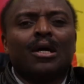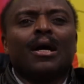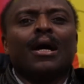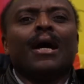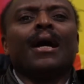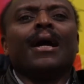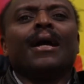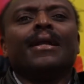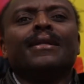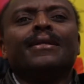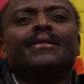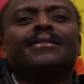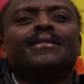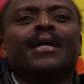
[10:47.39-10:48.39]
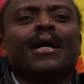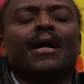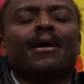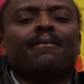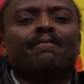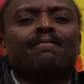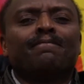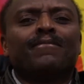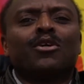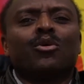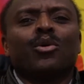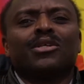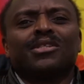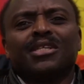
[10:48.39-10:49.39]
and
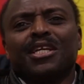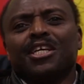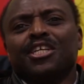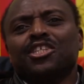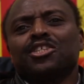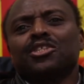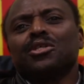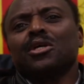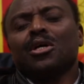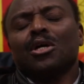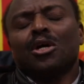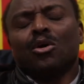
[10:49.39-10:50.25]
the question is,